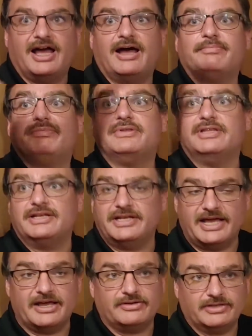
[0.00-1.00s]
up and
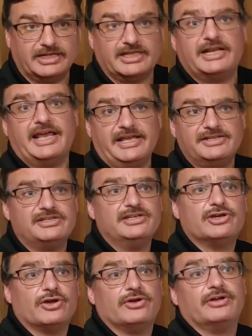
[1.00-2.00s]
down, like an AC
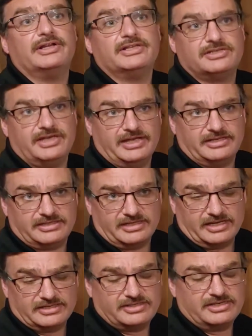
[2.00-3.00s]
current. It's
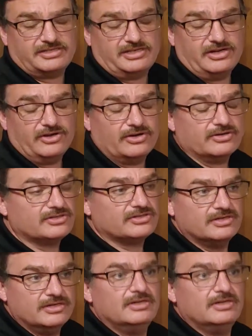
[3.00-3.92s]
at 60 hertz,